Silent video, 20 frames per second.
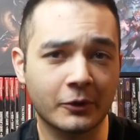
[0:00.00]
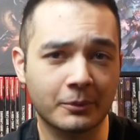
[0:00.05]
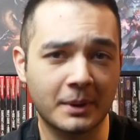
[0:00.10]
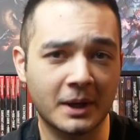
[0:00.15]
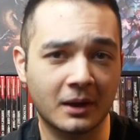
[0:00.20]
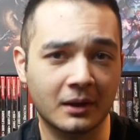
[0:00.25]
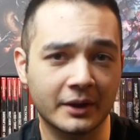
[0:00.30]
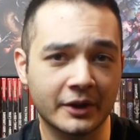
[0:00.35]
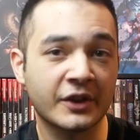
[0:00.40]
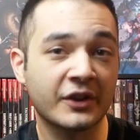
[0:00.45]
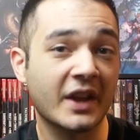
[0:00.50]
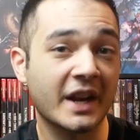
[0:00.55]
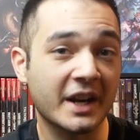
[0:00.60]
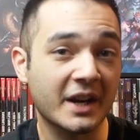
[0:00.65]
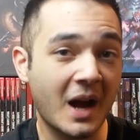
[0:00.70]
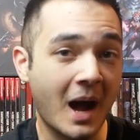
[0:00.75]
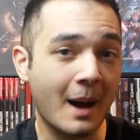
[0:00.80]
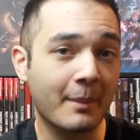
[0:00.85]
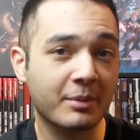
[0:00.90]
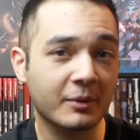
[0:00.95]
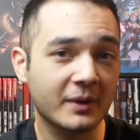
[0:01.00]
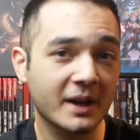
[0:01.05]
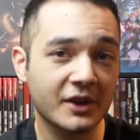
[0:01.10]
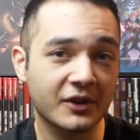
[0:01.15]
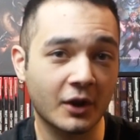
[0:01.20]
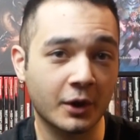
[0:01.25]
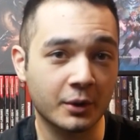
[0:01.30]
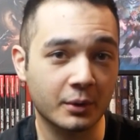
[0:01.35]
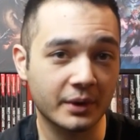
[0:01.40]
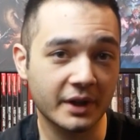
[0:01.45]
spell is that it
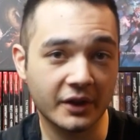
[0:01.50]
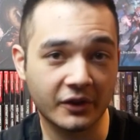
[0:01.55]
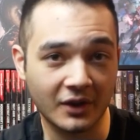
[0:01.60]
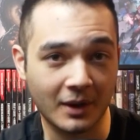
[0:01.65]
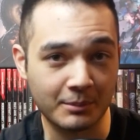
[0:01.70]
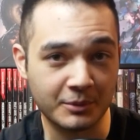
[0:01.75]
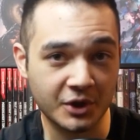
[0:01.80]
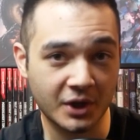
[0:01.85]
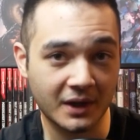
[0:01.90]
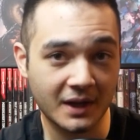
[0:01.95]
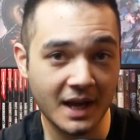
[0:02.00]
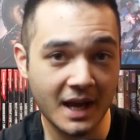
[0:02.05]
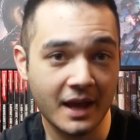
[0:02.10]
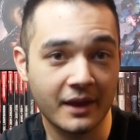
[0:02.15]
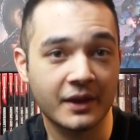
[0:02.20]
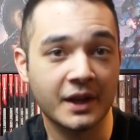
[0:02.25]
operates under the assumption